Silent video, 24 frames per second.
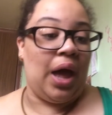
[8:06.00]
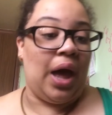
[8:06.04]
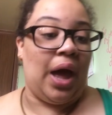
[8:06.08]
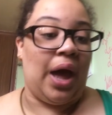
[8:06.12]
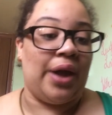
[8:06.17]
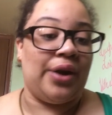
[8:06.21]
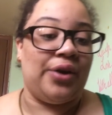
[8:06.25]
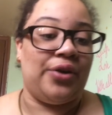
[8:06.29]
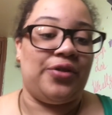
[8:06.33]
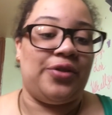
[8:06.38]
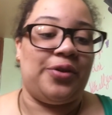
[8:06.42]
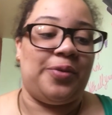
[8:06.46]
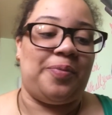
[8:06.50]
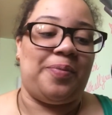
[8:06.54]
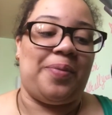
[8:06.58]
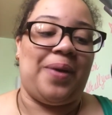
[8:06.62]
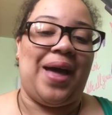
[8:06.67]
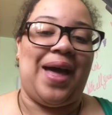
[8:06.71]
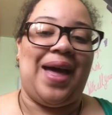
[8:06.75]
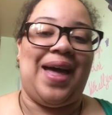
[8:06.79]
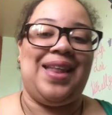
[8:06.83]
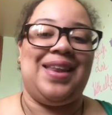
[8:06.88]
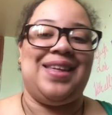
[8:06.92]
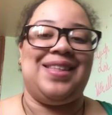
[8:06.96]
another
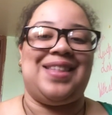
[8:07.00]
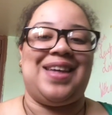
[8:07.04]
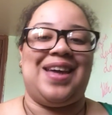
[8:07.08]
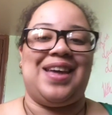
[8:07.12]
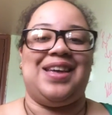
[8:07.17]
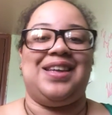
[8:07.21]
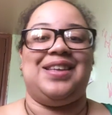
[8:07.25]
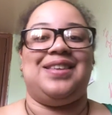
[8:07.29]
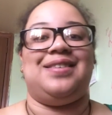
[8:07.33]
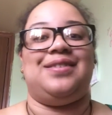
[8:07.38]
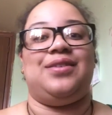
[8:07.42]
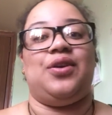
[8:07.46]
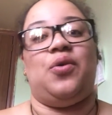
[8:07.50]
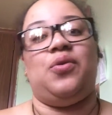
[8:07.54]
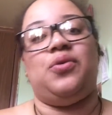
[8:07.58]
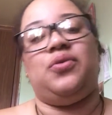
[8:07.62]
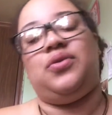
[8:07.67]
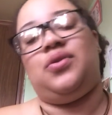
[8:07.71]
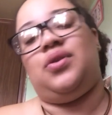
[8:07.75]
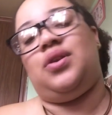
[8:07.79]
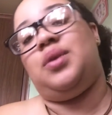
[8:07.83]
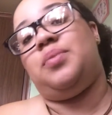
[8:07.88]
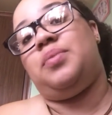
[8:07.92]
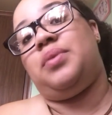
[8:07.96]
palette that is
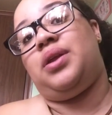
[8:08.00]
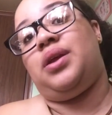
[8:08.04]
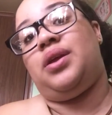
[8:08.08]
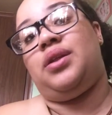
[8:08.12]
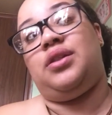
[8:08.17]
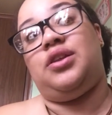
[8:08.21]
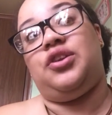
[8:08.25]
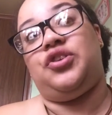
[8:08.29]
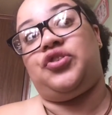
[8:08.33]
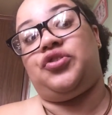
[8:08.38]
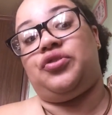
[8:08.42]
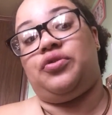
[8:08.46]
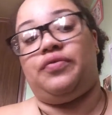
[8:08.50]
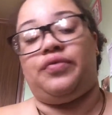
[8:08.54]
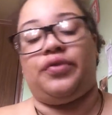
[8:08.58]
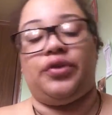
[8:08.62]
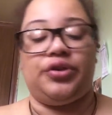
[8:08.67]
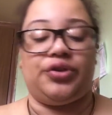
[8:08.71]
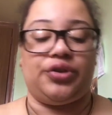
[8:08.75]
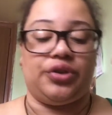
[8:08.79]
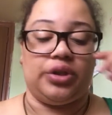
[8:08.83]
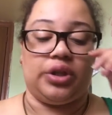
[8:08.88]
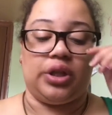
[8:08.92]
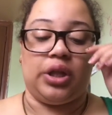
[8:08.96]
also limited edition
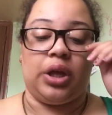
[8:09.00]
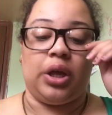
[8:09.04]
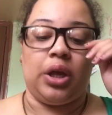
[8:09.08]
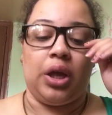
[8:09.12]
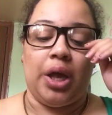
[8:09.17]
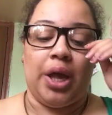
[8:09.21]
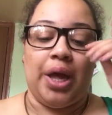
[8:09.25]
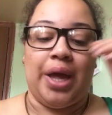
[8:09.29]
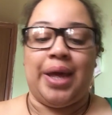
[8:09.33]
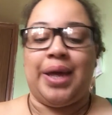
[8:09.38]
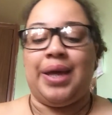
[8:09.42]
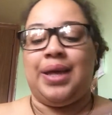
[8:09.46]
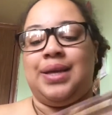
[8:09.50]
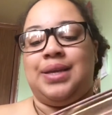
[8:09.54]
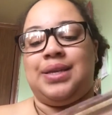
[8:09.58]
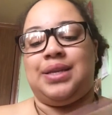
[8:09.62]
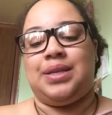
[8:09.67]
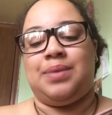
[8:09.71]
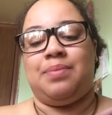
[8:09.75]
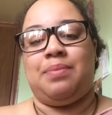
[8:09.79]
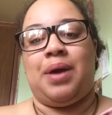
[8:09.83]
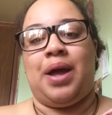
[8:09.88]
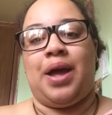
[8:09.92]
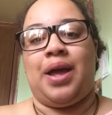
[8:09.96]
unfortunately
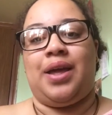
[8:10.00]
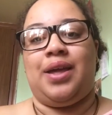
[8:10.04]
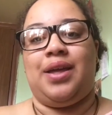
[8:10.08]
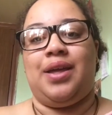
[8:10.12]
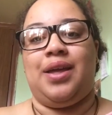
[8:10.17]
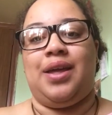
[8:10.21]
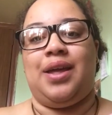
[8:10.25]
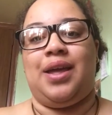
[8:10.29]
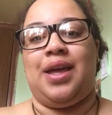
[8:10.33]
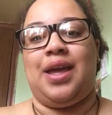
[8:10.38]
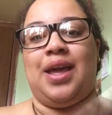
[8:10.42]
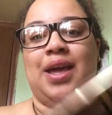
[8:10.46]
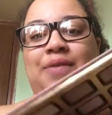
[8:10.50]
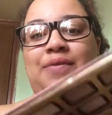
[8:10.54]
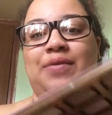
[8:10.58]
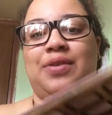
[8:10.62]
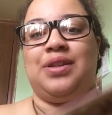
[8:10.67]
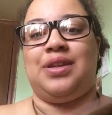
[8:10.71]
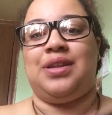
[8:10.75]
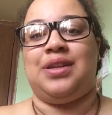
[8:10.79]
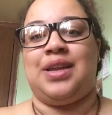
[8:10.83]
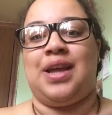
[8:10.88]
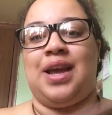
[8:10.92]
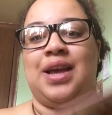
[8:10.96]
is my everything